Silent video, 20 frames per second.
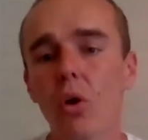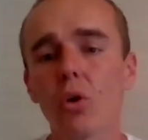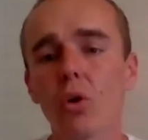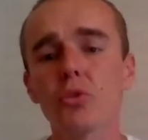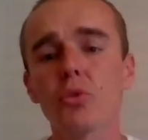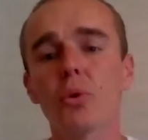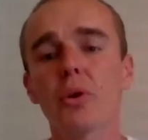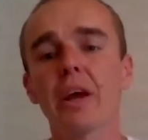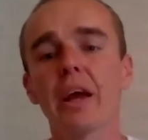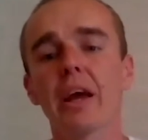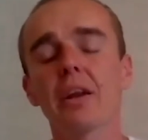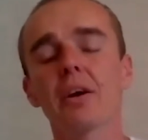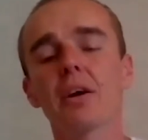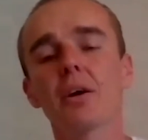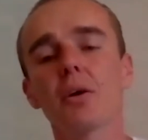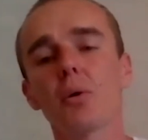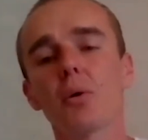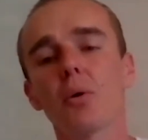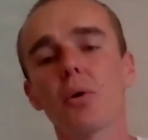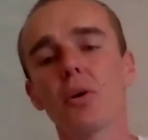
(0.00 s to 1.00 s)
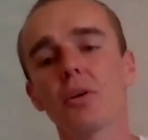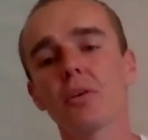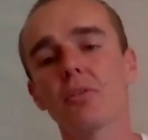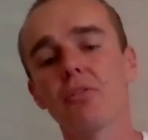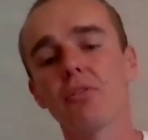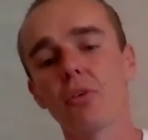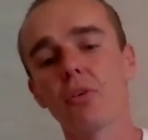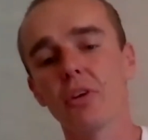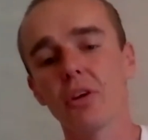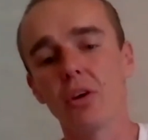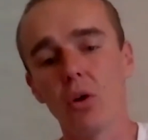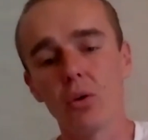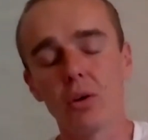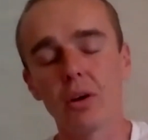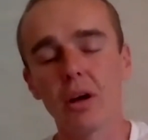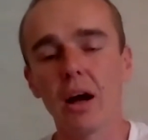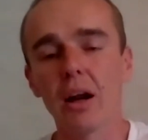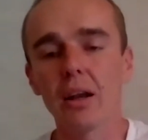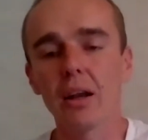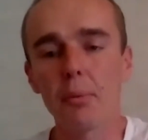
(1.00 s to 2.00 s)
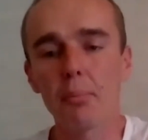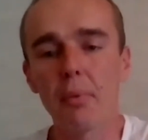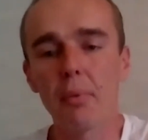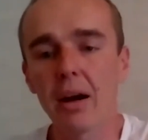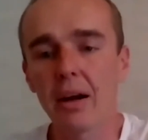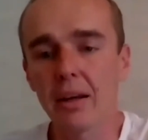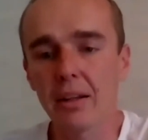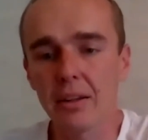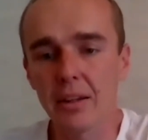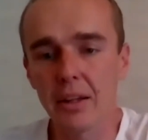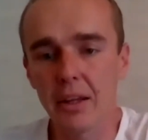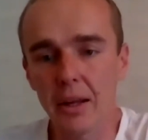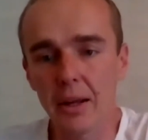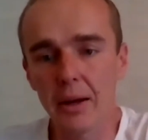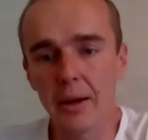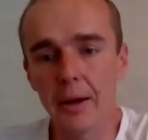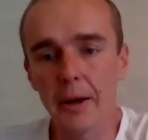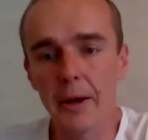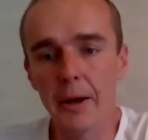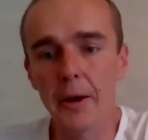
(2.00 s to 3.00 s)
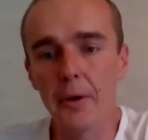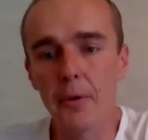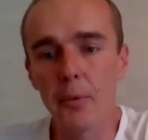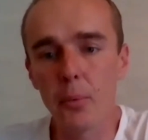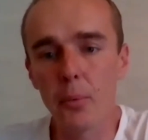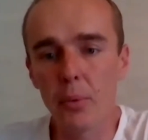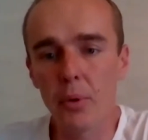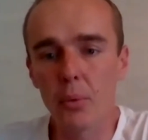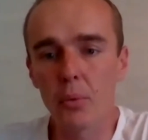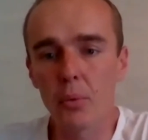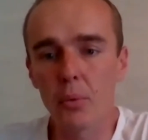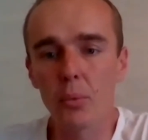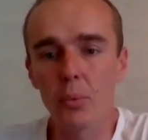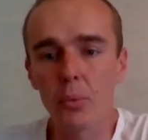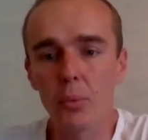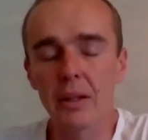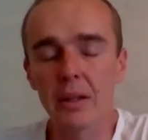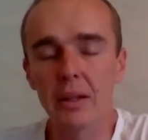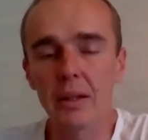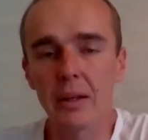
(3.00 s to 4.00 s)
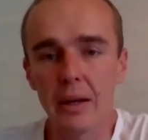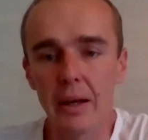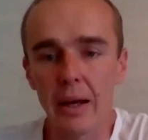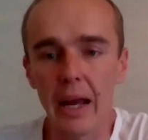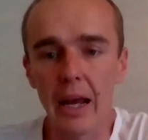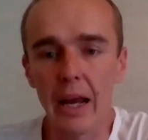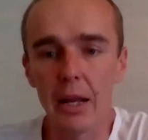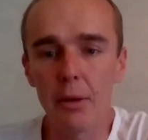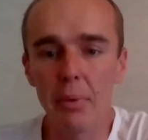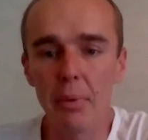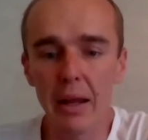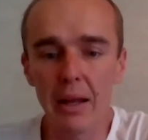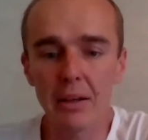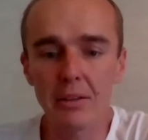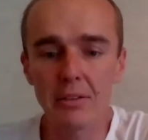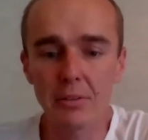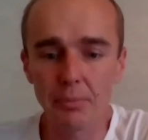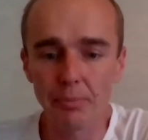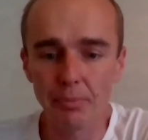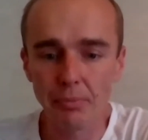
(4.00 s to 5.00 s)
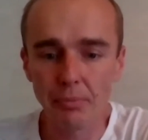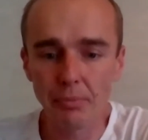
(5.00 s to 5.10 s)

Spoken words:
altogether on Carling marketing, we work with 8 banks.